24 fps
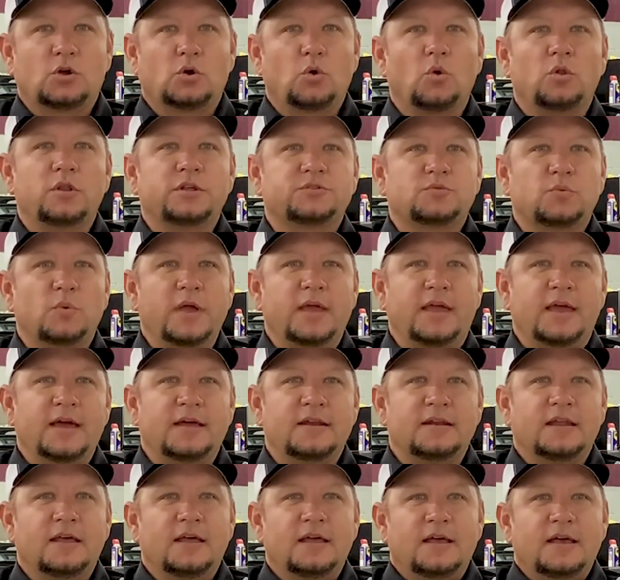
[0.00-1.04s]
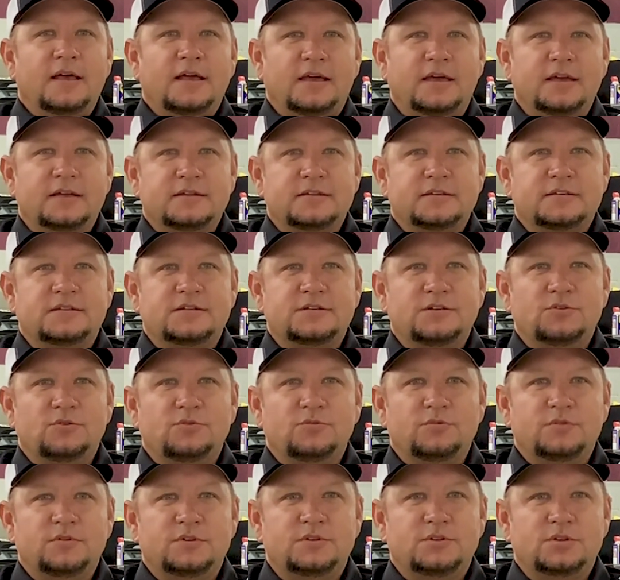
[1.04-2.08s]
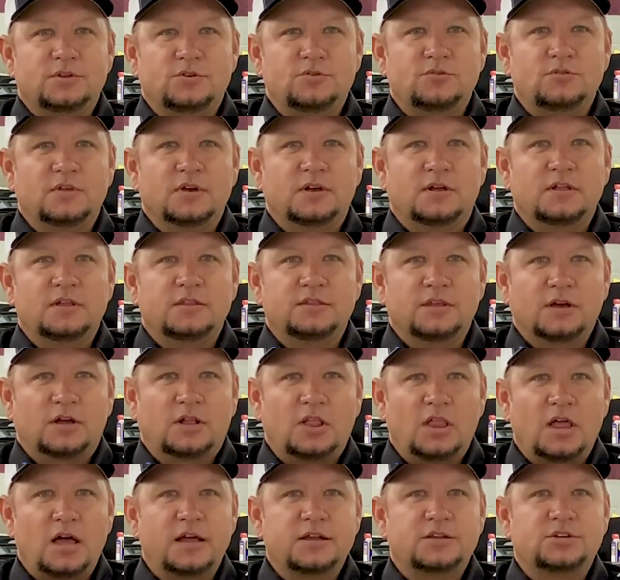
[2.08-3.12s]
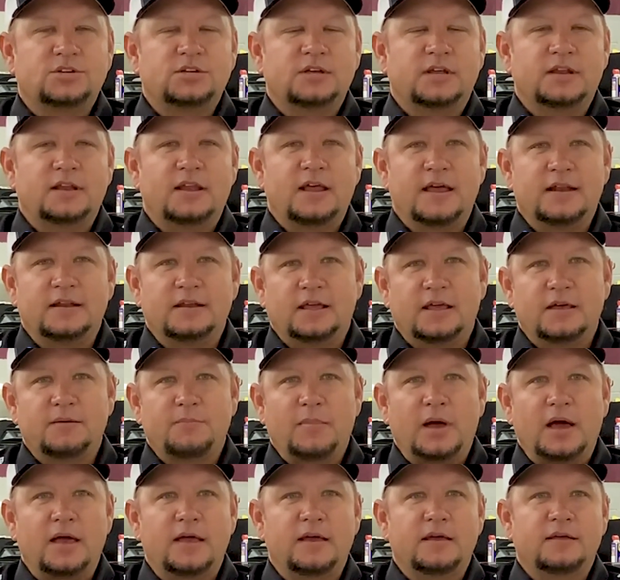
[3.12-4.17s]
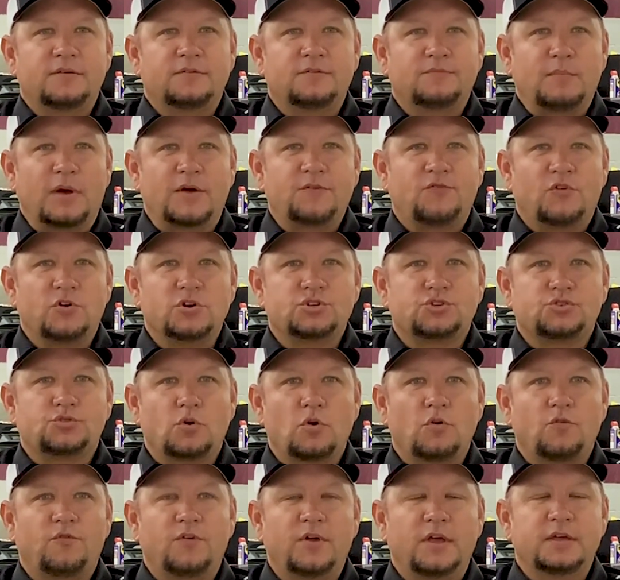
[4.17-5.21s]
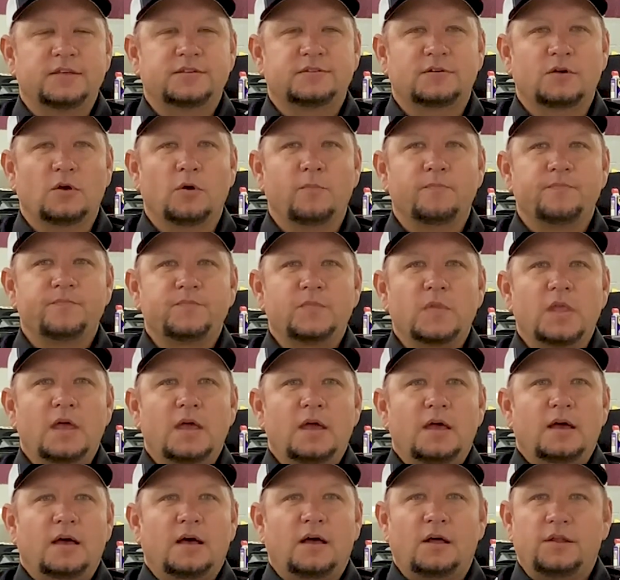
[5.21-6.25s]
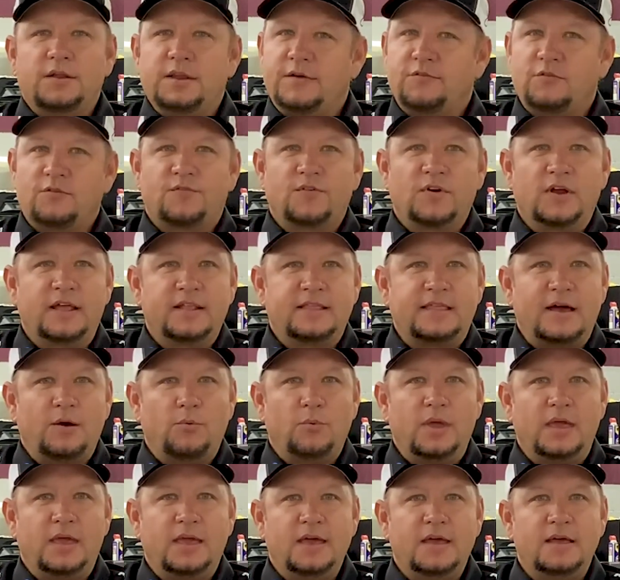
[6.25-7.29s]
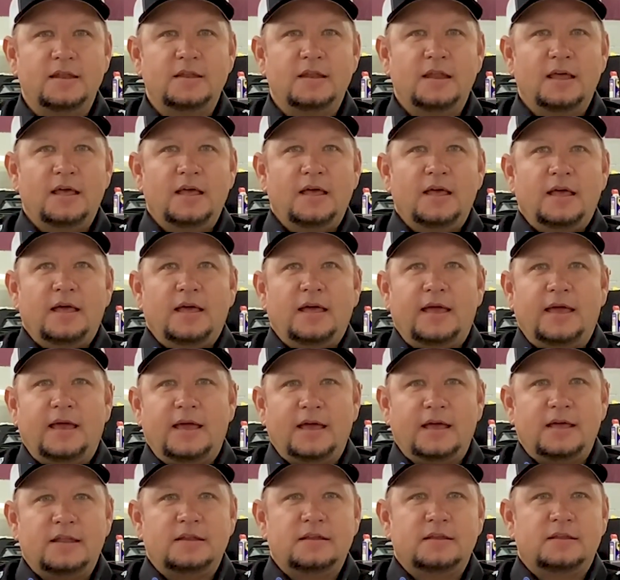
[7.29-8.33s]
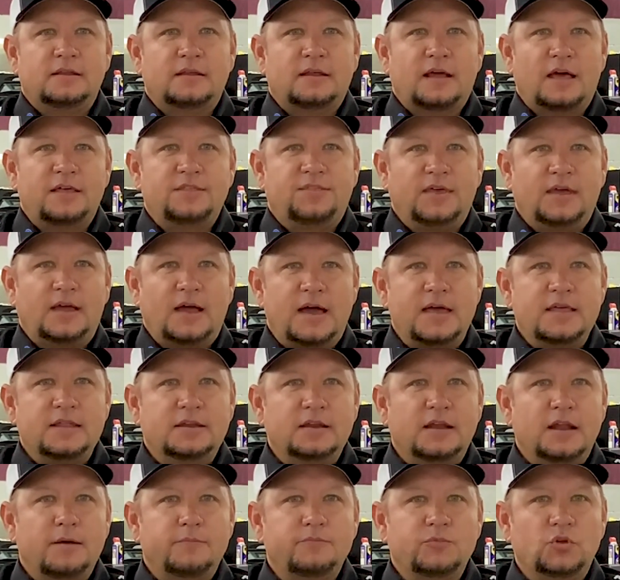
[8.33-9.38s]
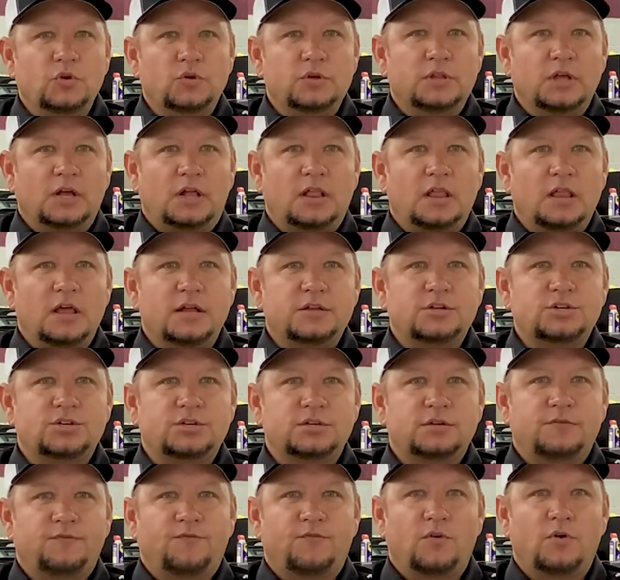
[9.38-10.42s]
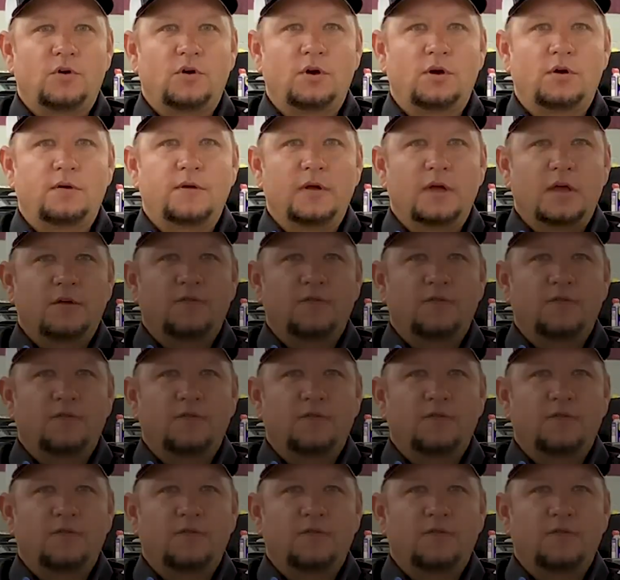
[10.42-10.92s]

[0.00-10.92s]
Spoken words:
coolest weekend, getting to do the clutch and get my first trophy. So I'll never forget that weekend. And I think I ended up doing the clutch for